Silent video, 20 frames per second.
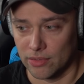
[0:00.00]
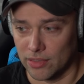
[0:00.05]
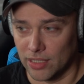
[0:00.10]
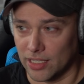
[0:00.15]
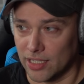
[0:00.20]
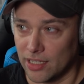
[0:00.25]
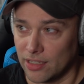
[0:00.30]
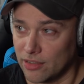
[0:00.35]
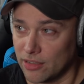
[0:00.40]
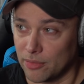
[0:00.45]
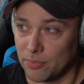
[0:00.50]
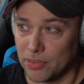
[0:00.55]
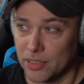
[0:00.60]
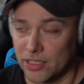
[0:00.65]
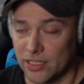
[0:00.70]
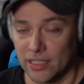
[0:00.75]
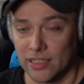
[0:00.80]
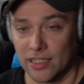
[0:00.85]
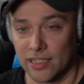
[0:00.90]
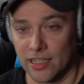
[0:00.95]
Like, I don't
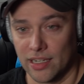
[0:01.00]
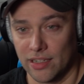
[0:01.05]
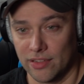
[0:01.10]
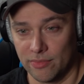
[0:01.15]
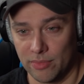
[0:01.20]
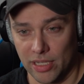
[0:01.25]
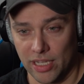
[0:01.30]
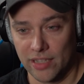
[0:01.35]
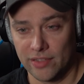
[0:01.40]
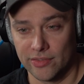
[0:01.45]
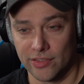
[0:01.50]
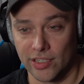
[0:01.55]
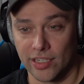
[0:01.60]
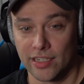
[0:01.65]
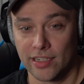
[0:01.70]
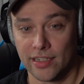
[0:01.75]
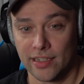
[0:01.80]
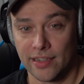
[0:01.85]
appreciate that kind of behavior."